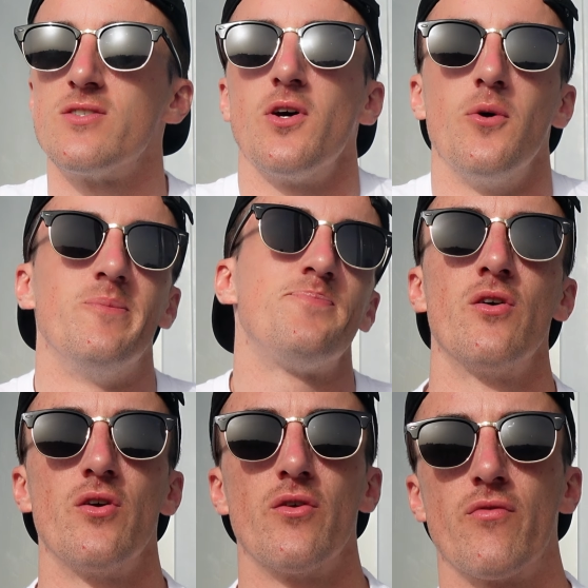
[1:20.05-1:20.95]
So
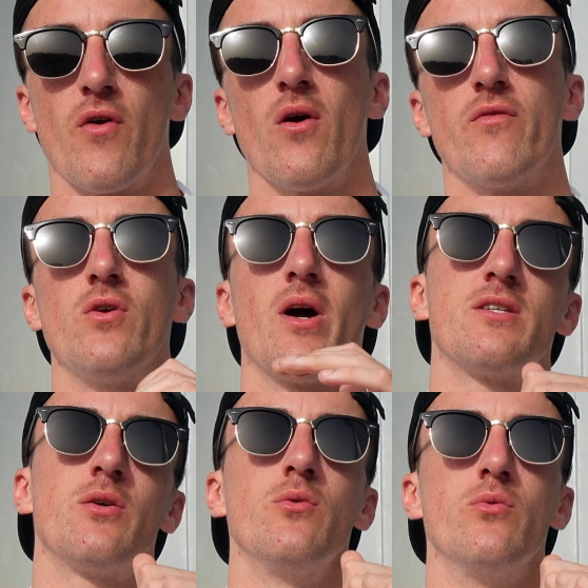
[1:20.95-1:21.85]
for a lot of you
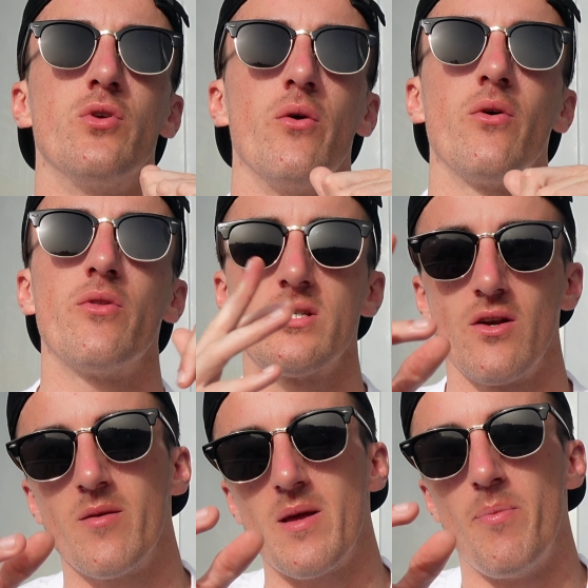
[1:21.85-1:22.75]
guys who don't know, this is
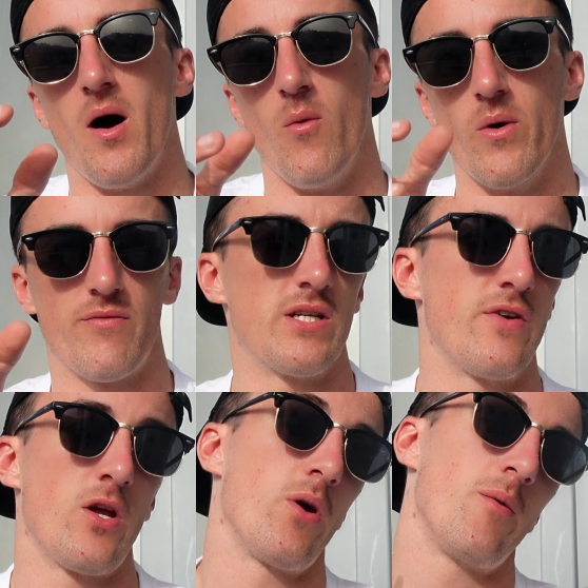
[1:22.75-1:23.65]
only gonna be part 1 of this
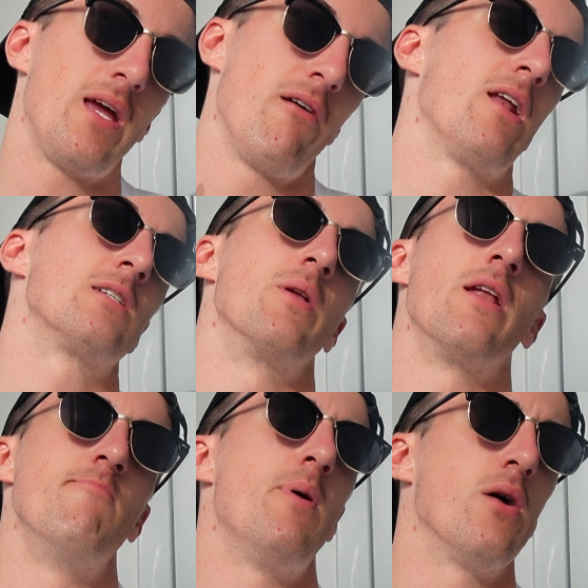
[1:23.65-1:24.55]
video. We're gonna be here in Lisbon,
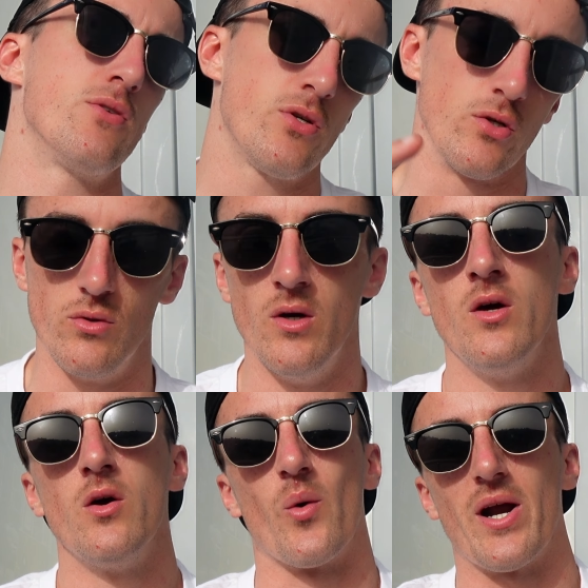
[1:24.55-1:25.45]
and then part 2,
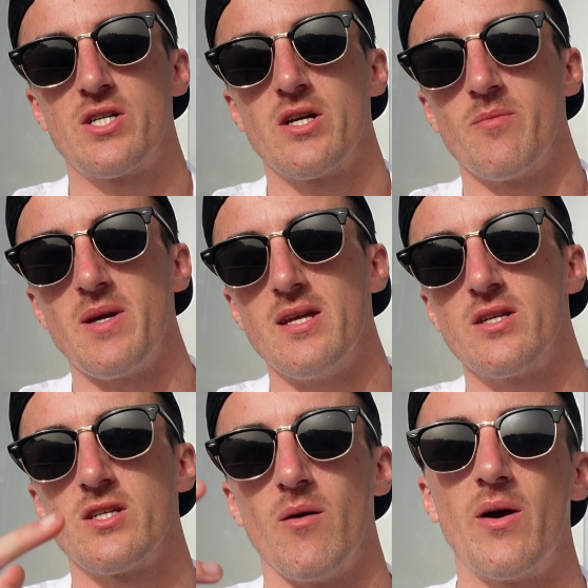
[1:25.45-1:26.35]
we're actually gonna be
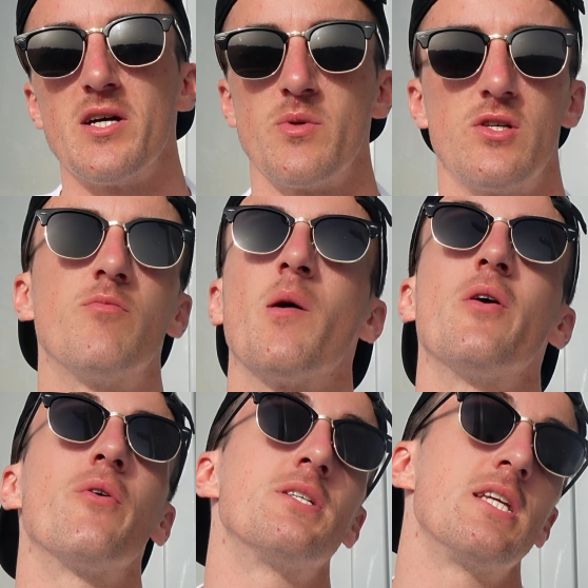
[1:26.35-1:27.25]
somewhere else, which you've
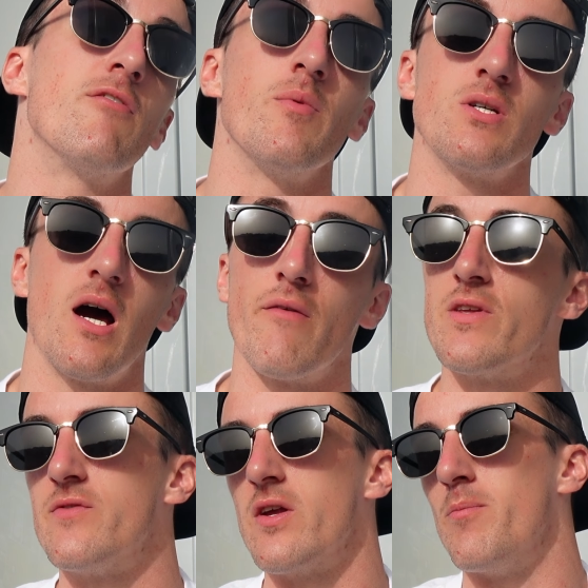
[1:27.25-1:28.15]
probably already seen from the title of
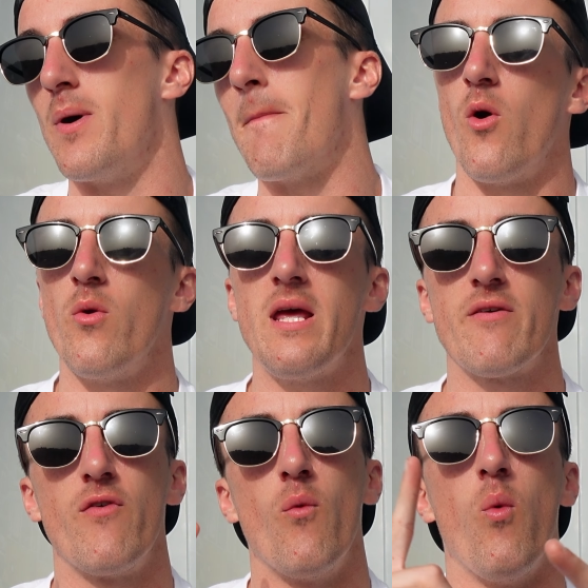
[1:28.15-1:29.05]
this video, but only
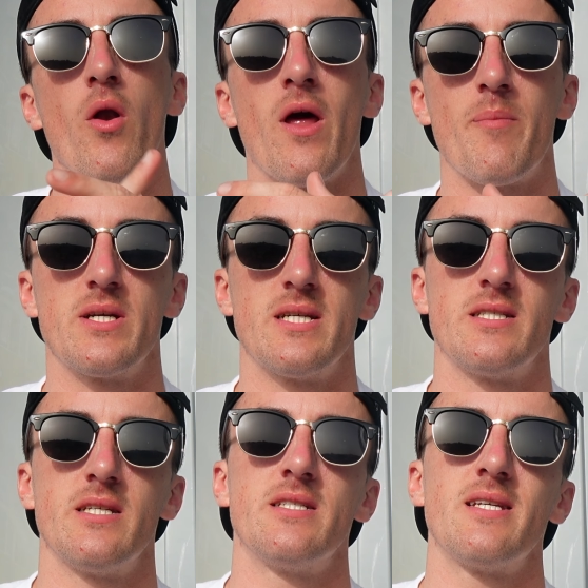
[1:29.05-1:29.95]
here for 1 night, because
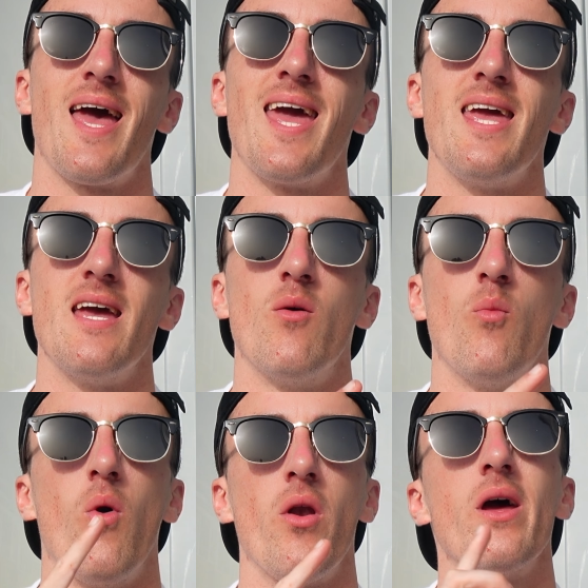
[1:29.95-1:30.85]
this is a
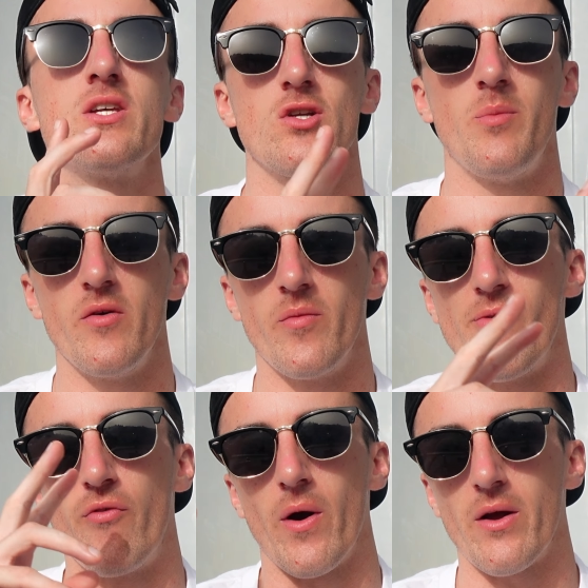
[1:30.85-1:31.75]
1 night stopover
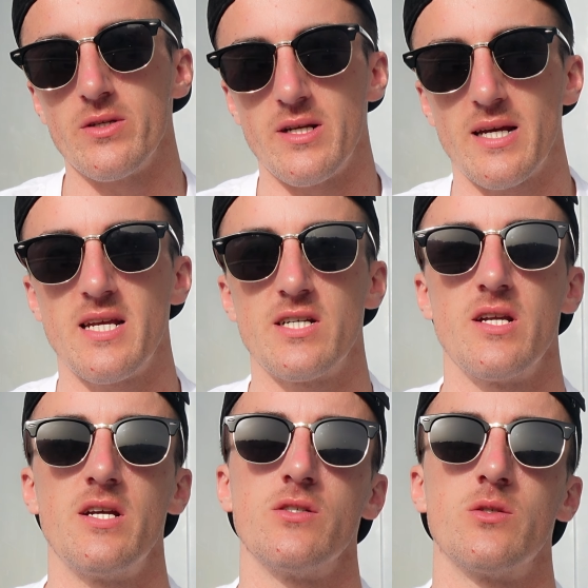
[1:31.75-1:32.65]
before I go to the next
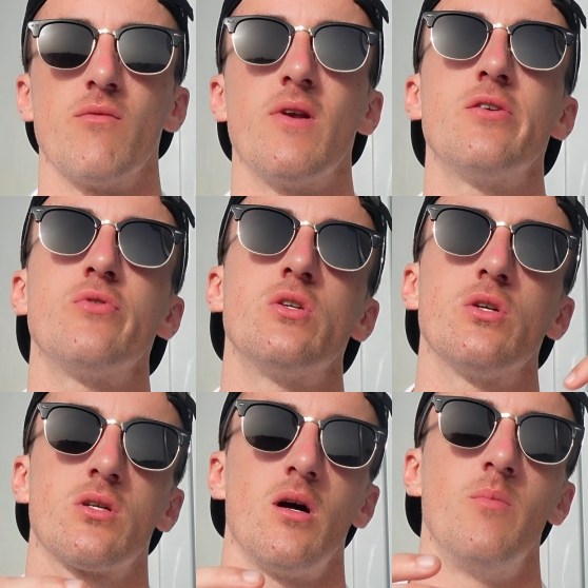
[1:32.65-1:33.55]
destination. So I've literally
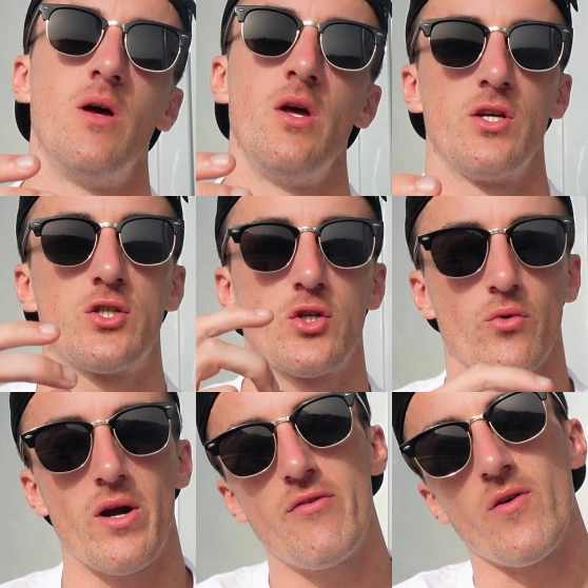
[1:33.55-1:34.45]
just come
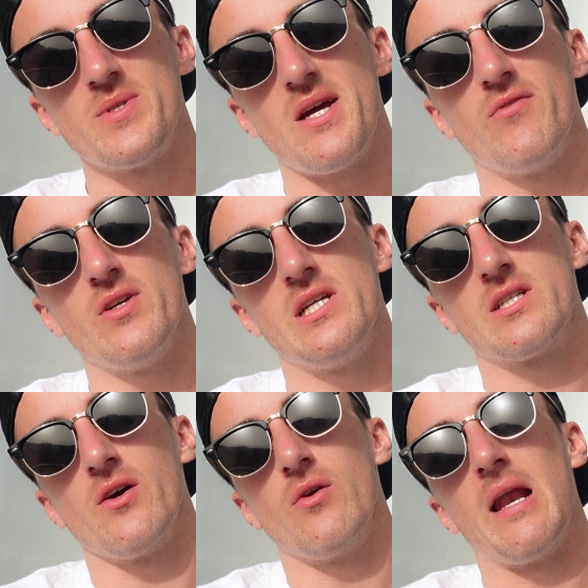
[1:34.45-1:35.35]
straight from San
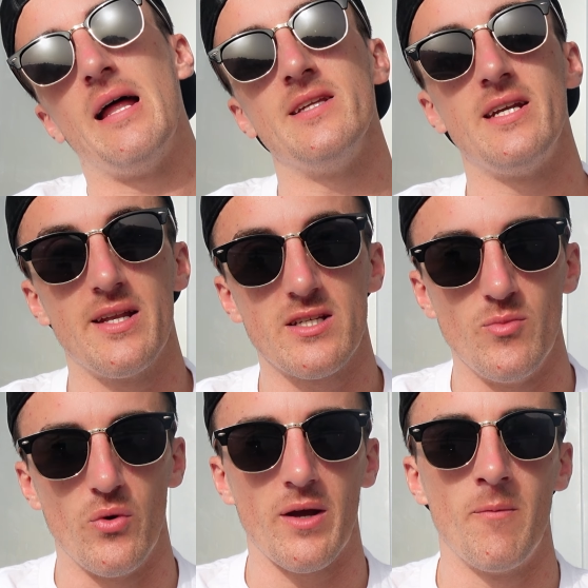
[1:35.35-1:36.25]
Francisco, landed here this
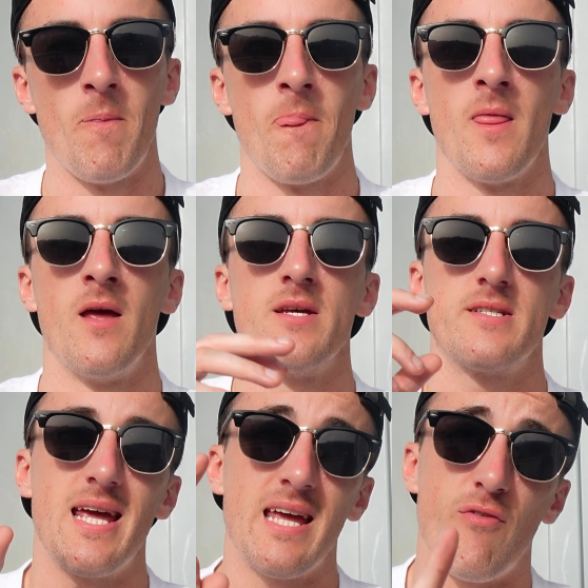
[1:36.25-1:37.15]
morning,
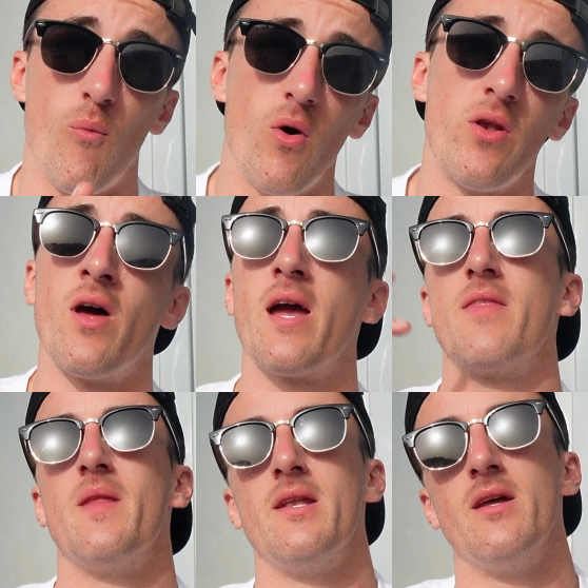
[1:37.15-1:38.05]
staying here for 1 night,
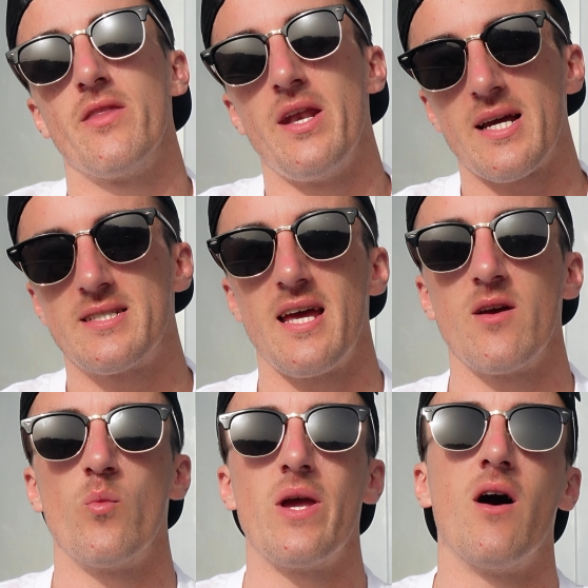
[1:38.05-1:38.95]
and then the next day
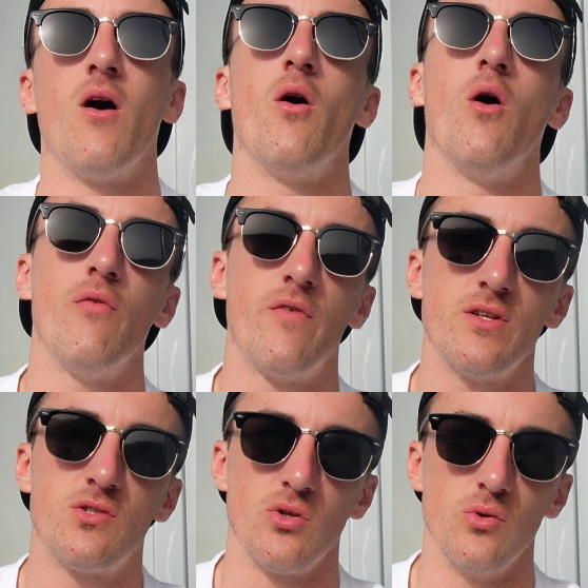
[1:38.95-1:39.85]
we are off
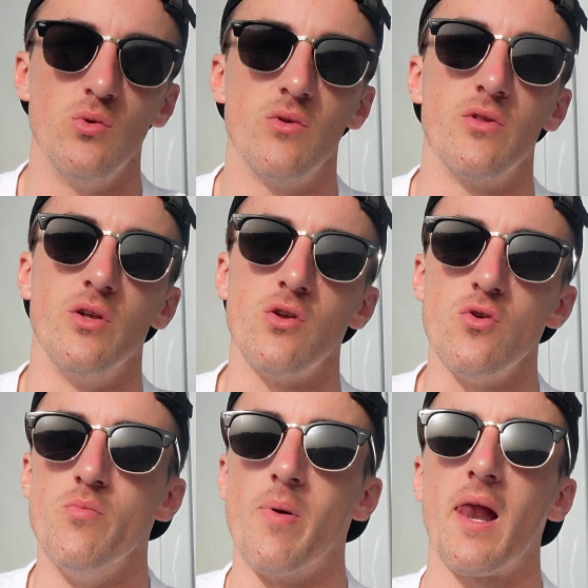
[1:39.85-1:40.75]
to the
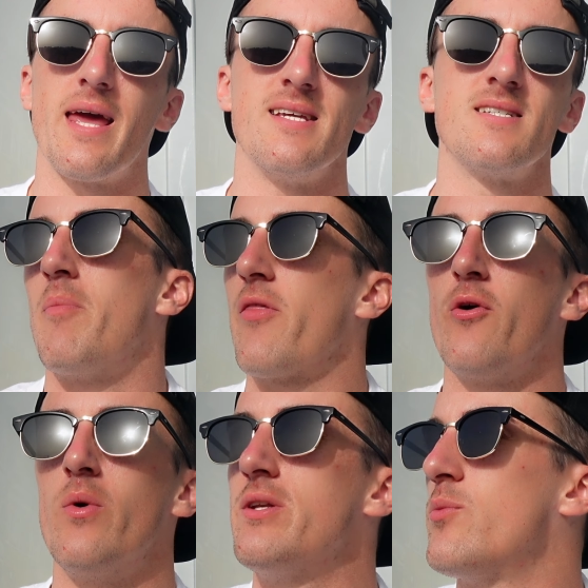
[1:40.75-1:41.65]
new place. But I
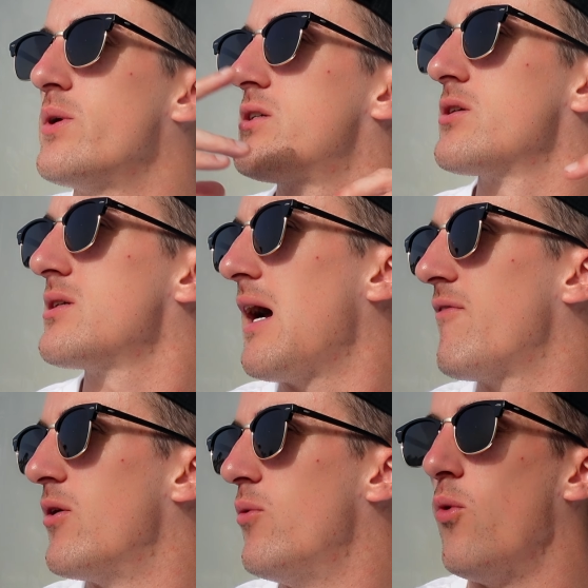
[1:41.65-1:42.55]
thought we'd just
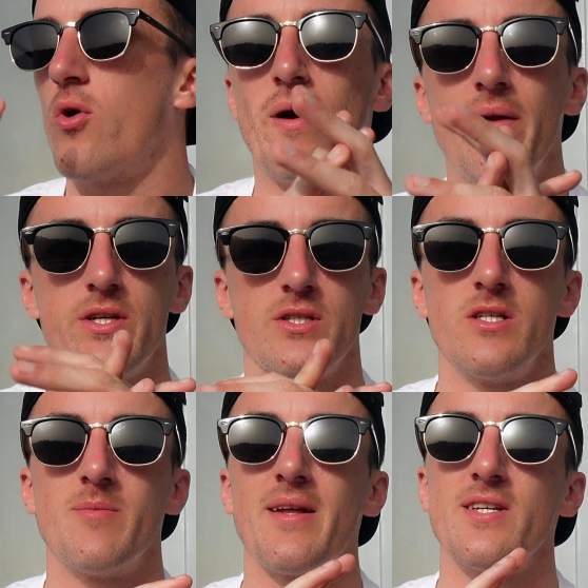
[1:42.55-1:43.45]
have a little walk around. The
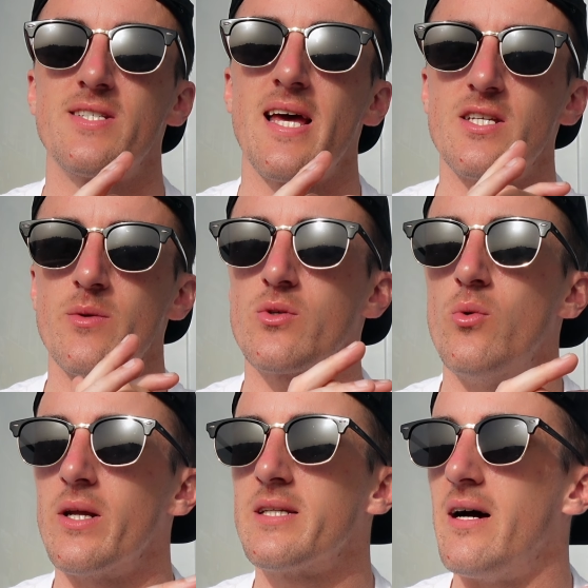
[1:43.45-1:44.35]
sun's about to set, so it's
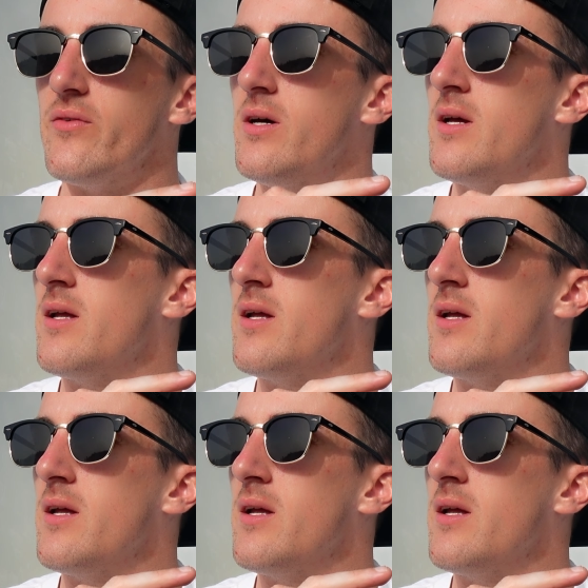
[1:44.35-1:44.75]
cooling down.